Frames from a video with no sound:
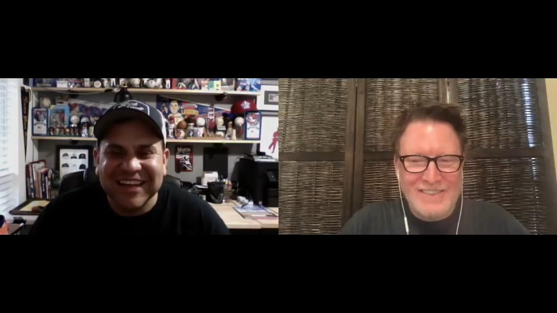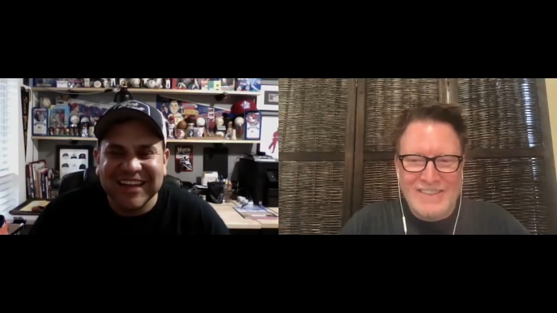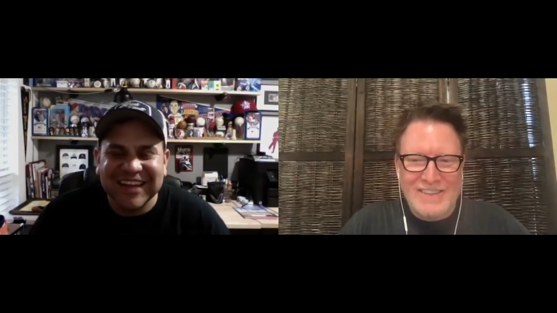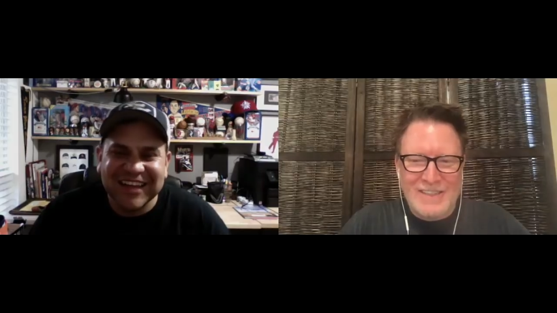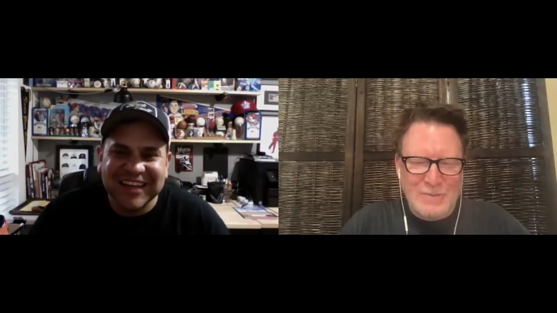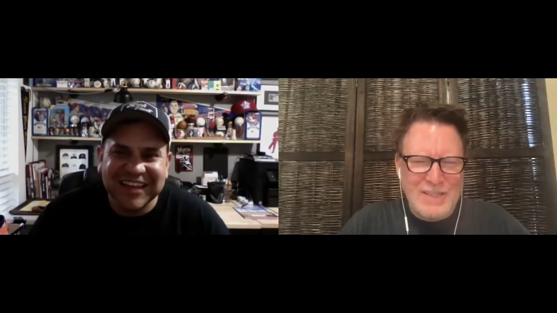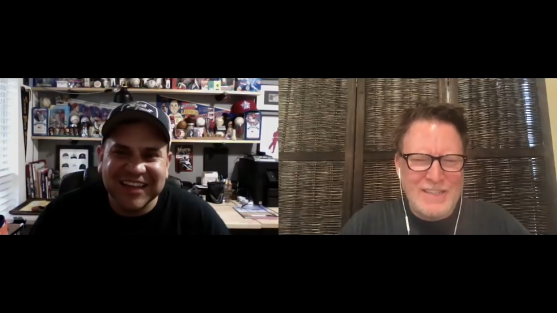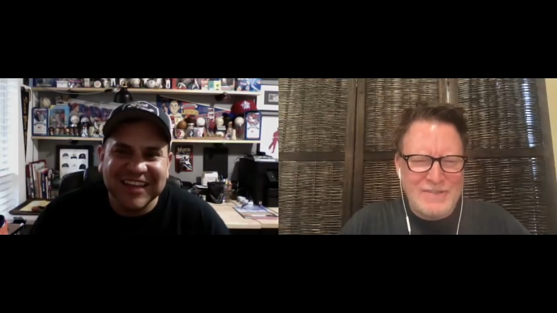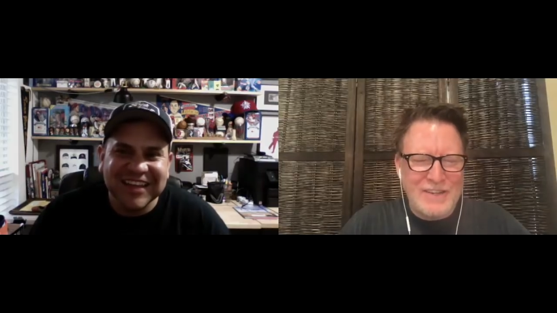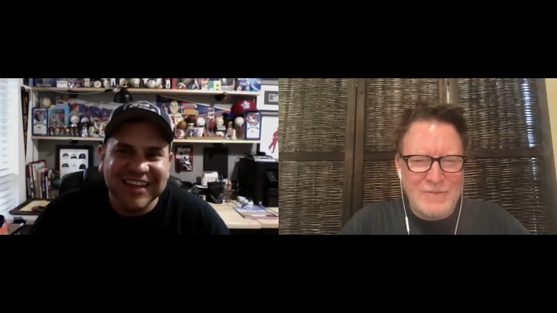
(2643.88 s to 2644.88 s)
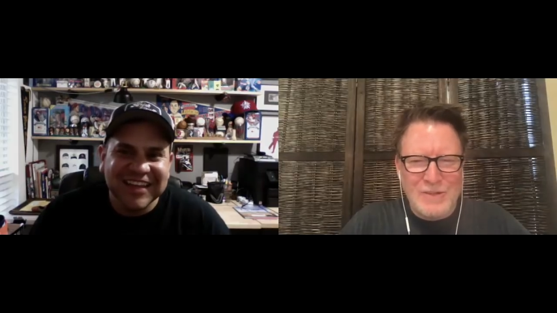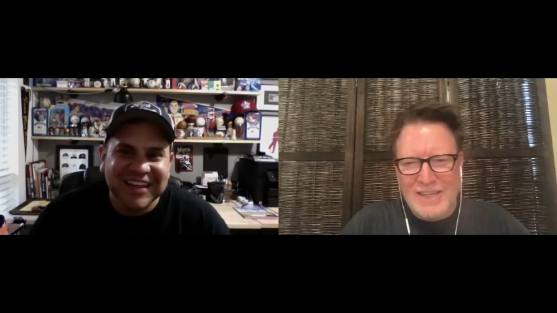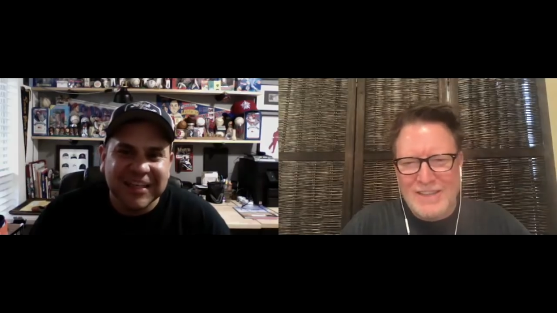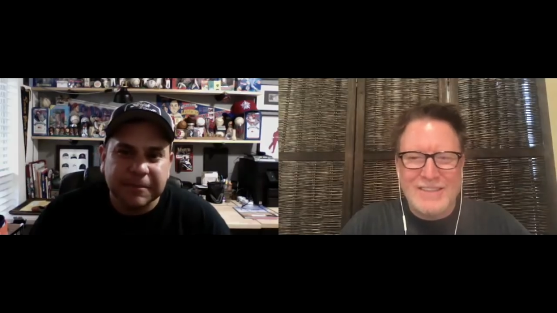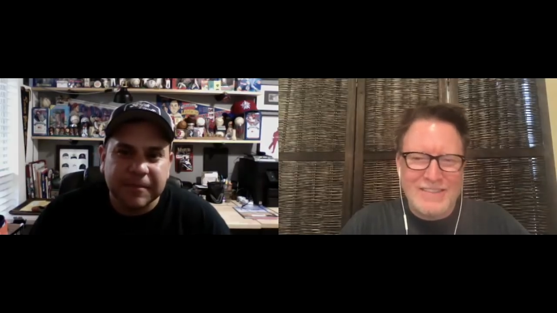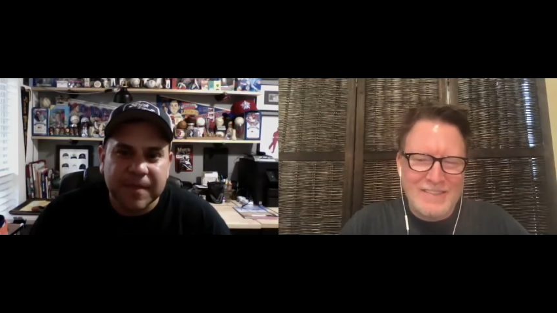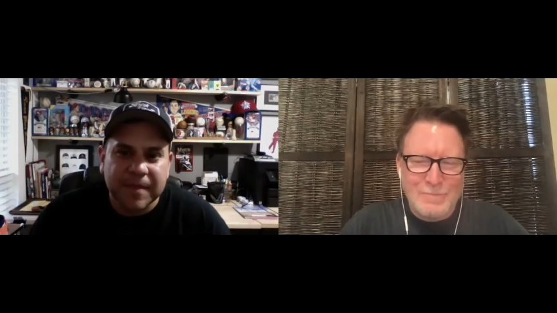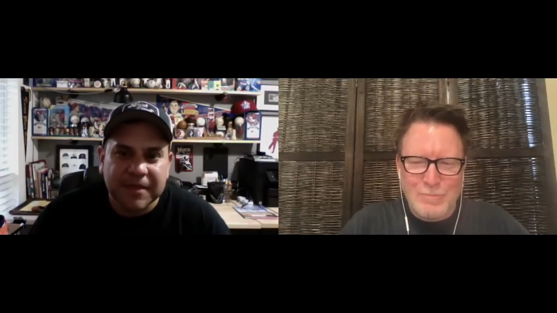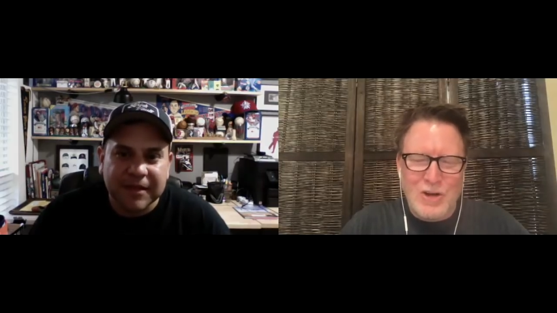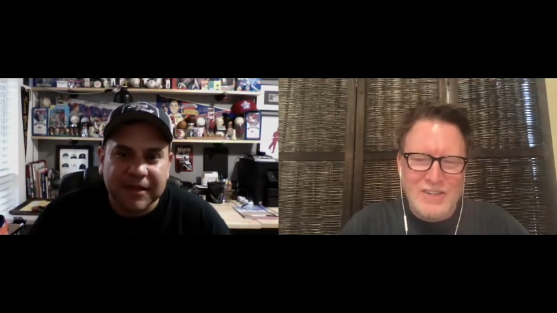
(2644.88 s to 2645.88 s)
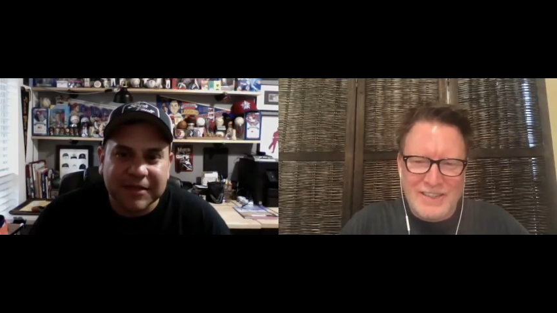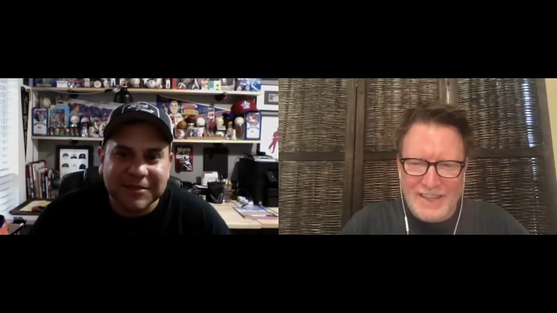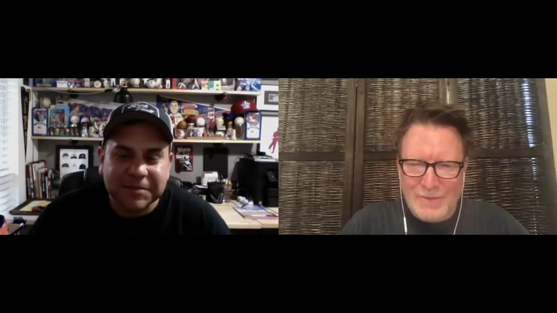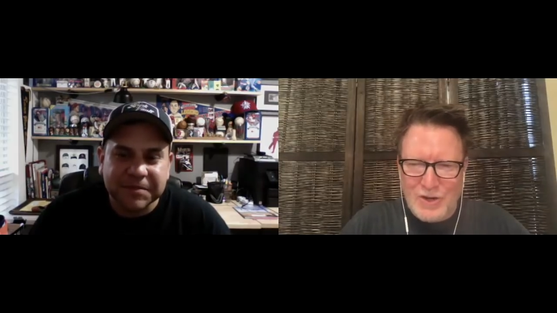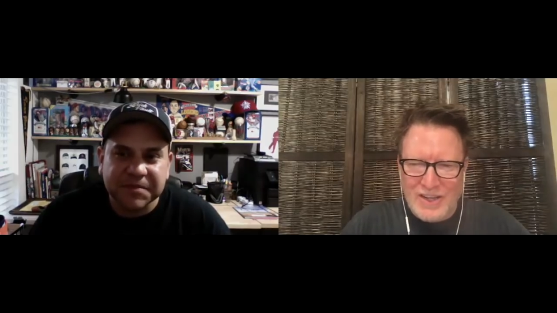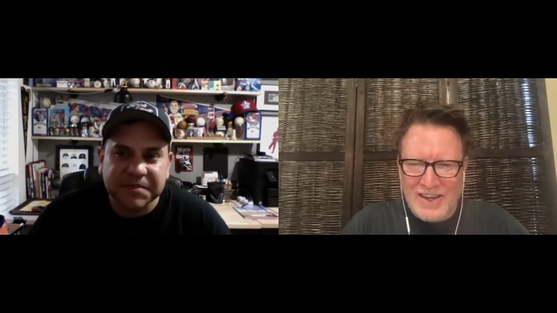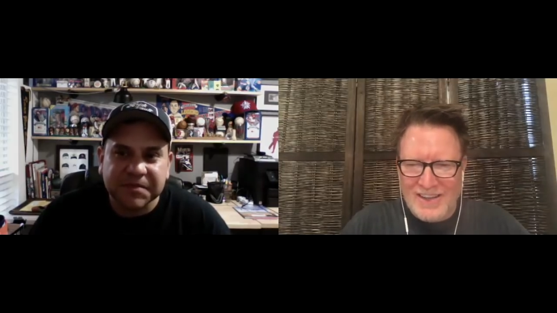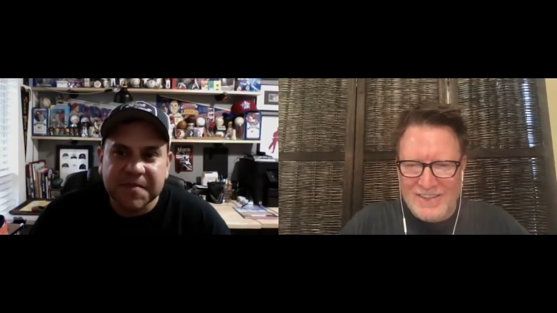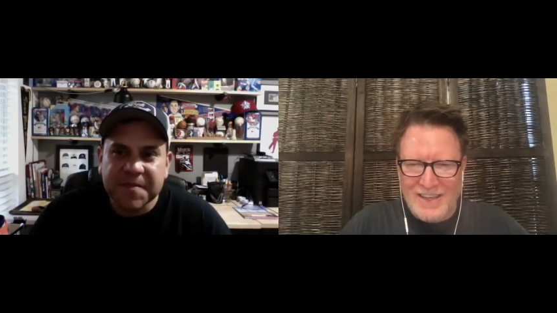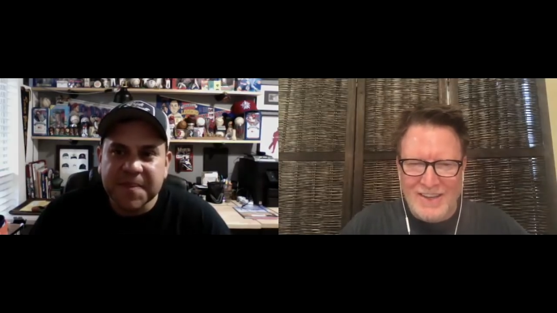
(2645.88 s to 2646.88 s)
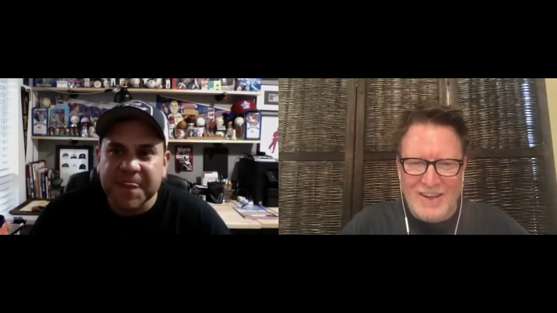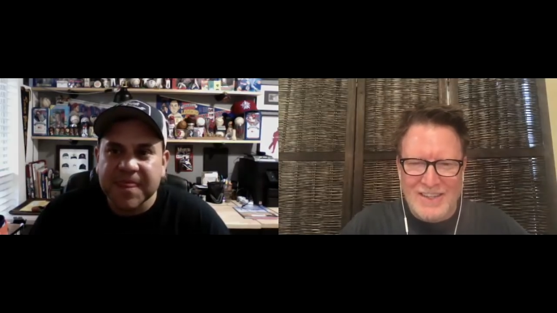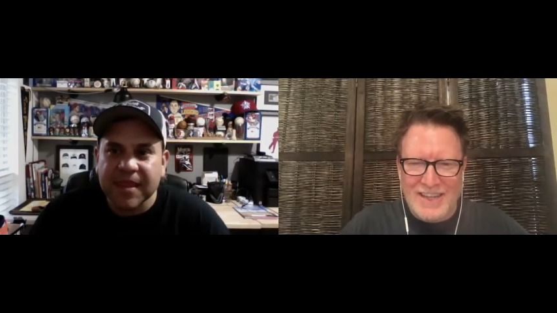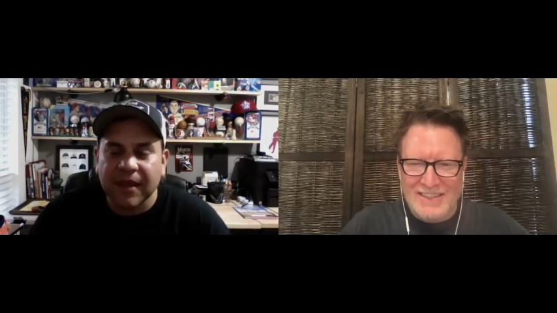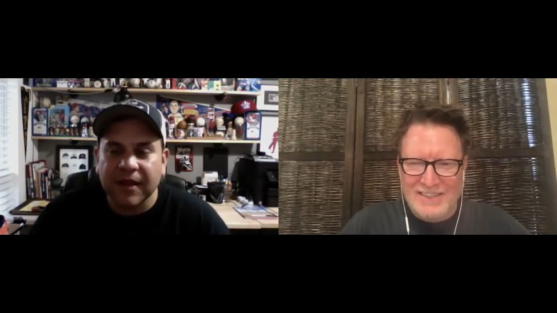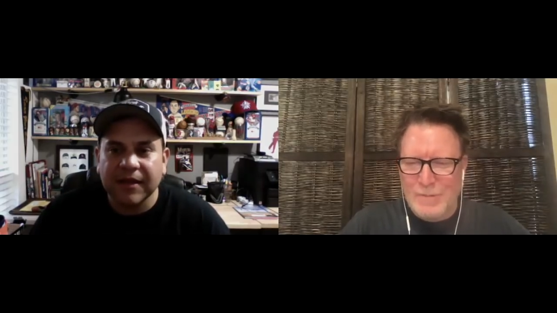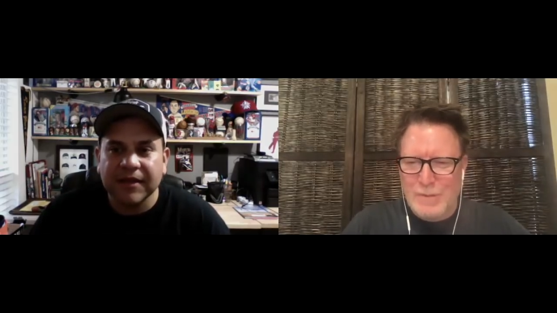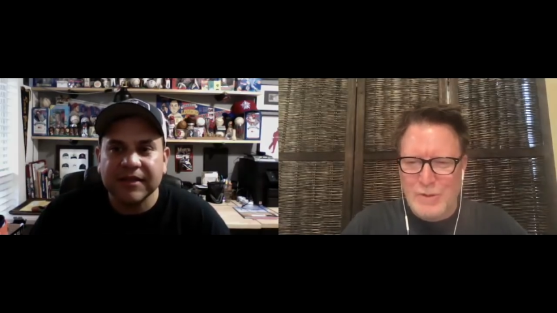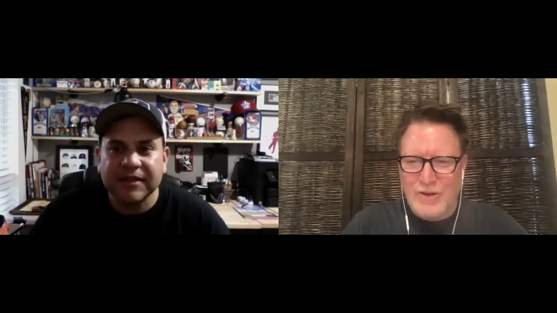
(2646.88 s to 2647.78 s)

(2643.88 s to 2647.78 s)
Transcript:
Speaker 1: that's awesome, and it's funny when in this project I'm working on, I was uh, contacting some people.